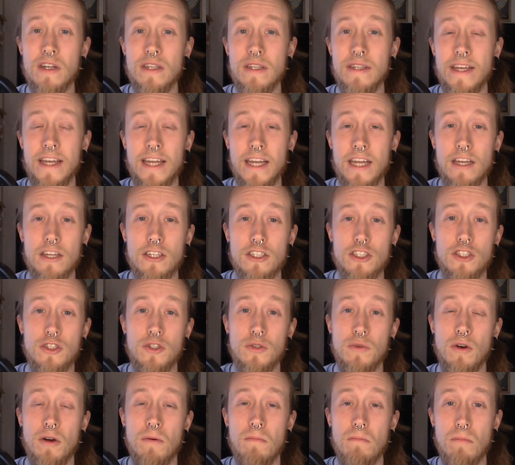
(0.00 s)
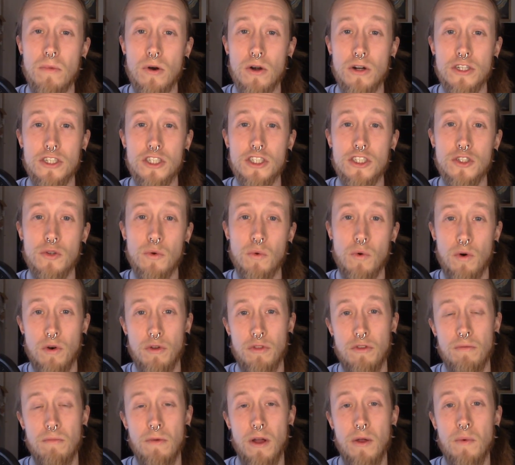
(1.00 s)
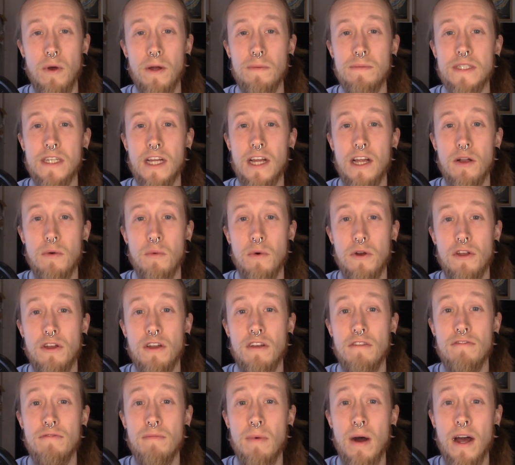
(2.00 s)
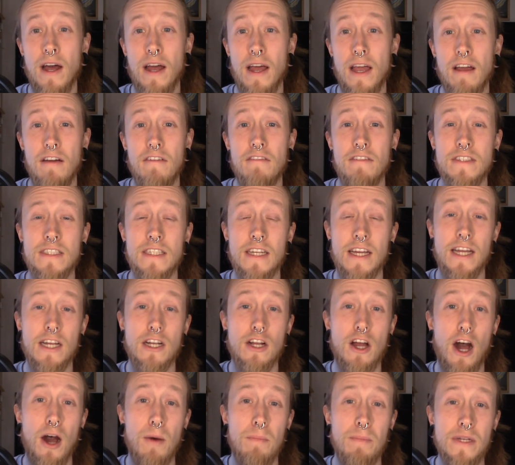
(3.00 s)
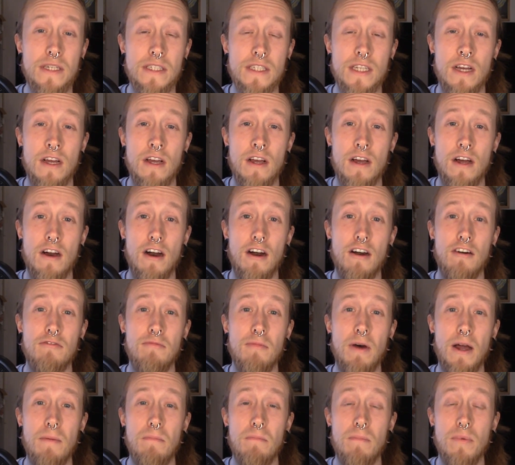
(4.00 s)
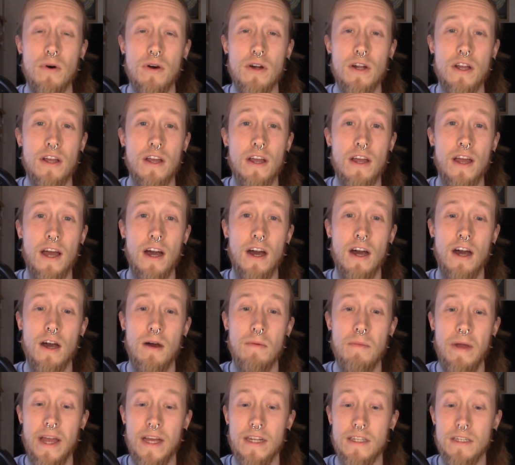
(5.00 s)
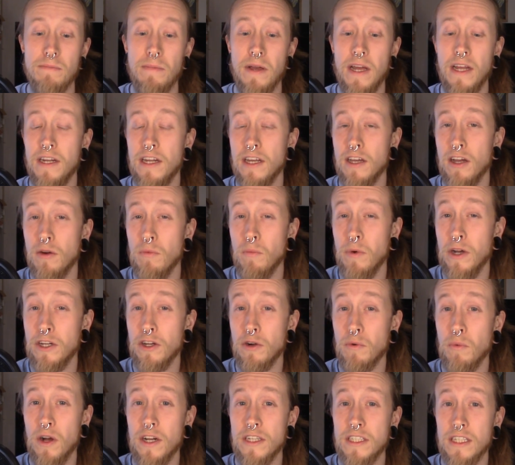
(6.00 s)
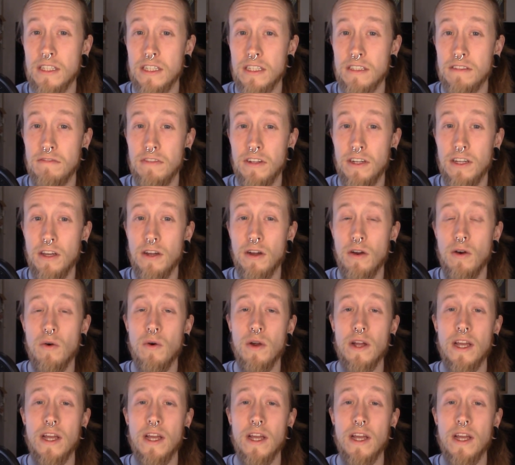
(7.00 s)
a link to a merch store through my website where you could buy signed copies of my book. Um, and depending on when you're watching this video,